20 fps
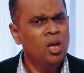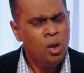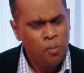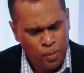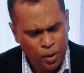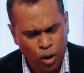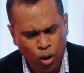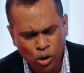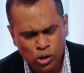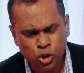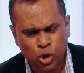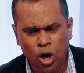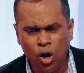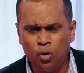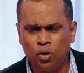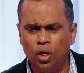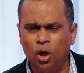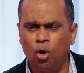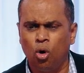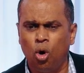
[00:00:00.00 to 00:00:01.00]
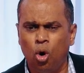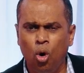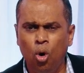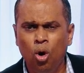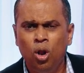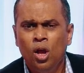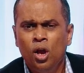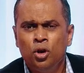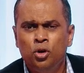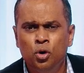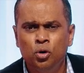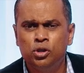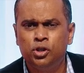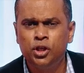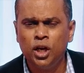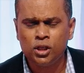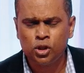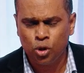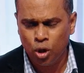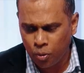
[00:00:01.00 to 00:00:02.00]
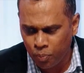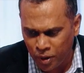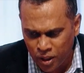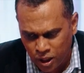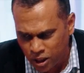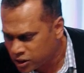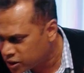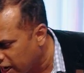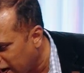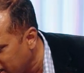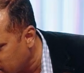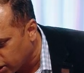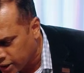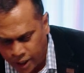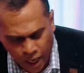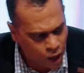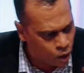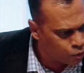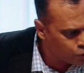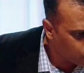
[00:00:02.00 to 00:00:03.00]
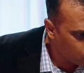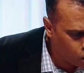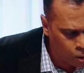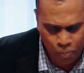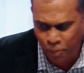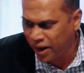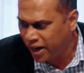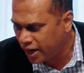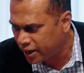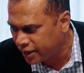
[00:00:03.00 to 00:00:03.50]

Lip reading: Because out of the hole, these guys are down. They are not paying